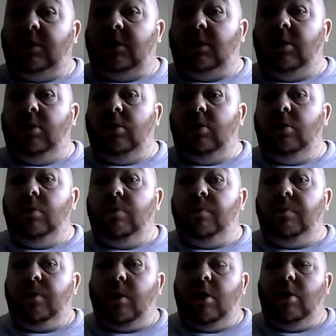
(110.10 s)
a school
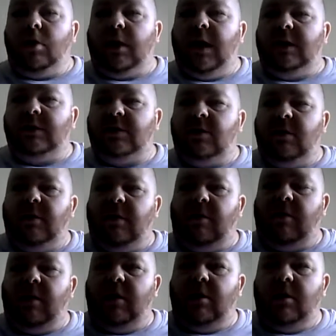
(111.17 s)
or kids that
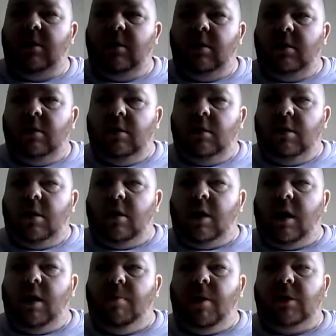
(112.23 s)
are in a an
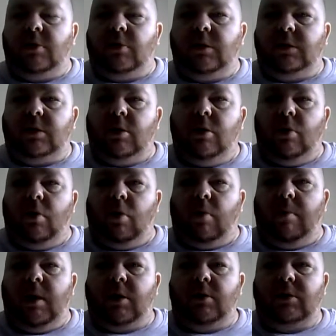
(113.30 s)
elementary school or a
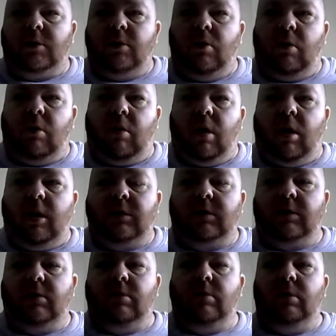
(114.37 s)
middle school or a high
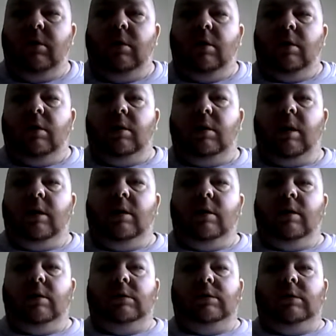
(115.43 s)
school, get
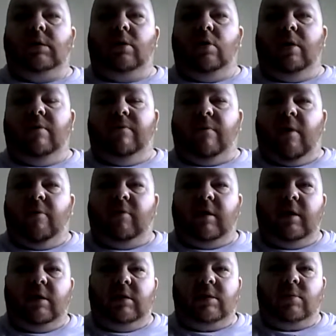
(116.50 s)
your school involved
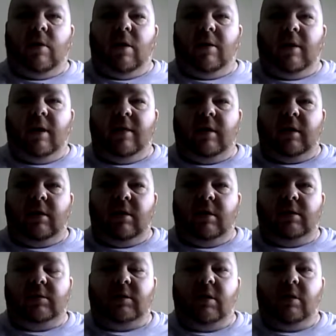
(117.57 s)
in it as well and get the,
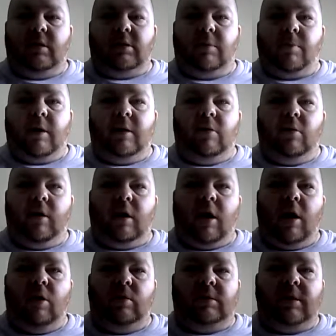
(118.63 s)
the students to bring all the
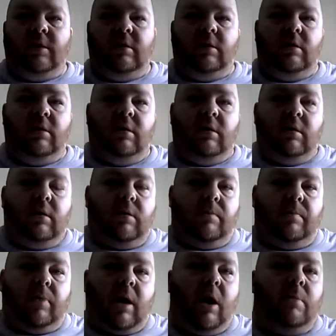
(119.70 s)
codes in and
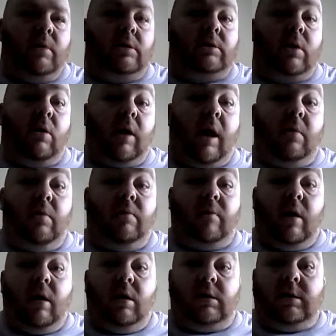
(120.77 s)
help your school out with
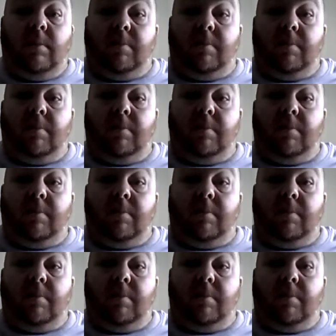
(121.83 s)
uh,